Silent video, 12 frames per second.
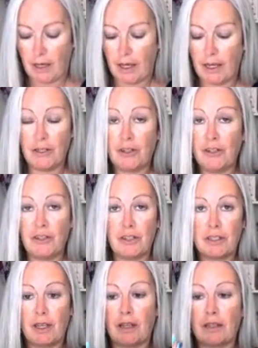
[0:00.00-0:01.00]
is you can
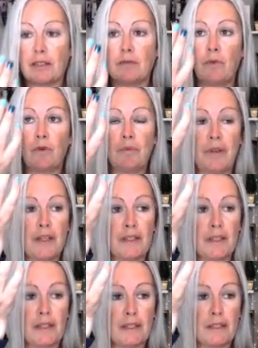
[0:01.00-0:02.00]
just cut some more
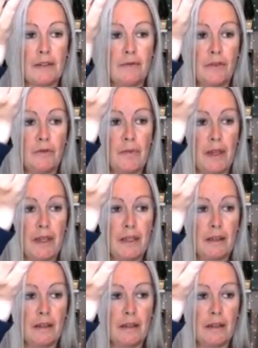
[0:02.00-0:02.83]
pieces if you make